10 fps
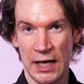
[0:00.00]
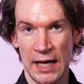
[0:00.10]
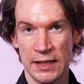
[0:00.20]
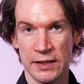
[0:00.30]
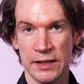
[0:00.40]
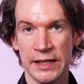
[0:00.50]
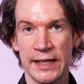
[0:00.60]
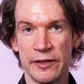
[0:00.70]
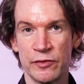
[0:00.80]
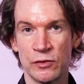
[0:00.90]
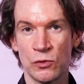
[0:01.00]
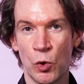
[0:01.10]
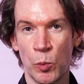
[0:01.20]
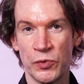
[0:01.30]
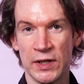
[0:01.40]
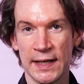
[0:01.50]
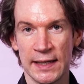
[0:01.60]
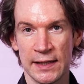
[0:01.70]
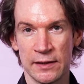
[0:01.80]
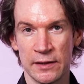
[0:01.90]
aangegeven op de
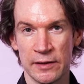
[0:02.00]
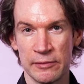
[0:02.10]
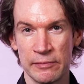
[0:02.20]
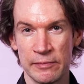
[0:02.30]
kalender.